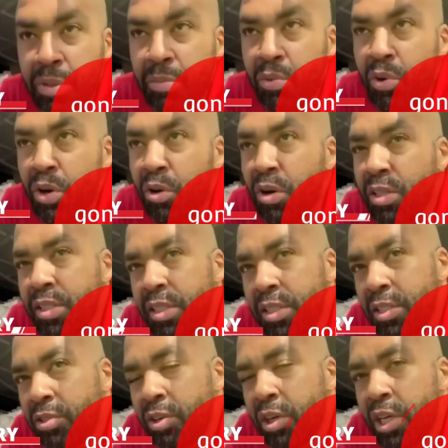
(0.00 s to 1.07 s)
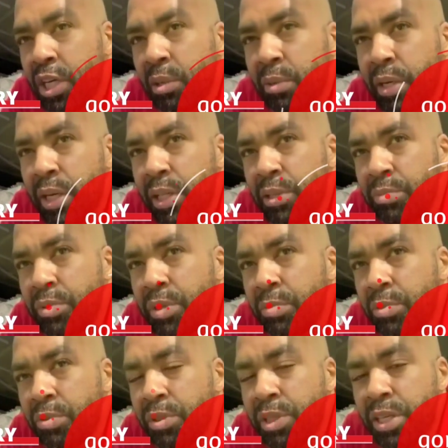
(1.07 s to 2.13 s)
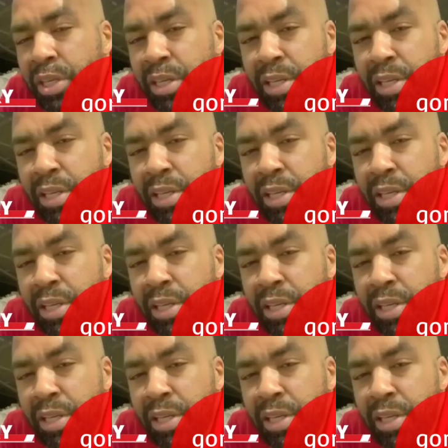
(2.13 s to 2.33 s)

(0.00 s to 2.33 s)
people who are constantly talking about other people,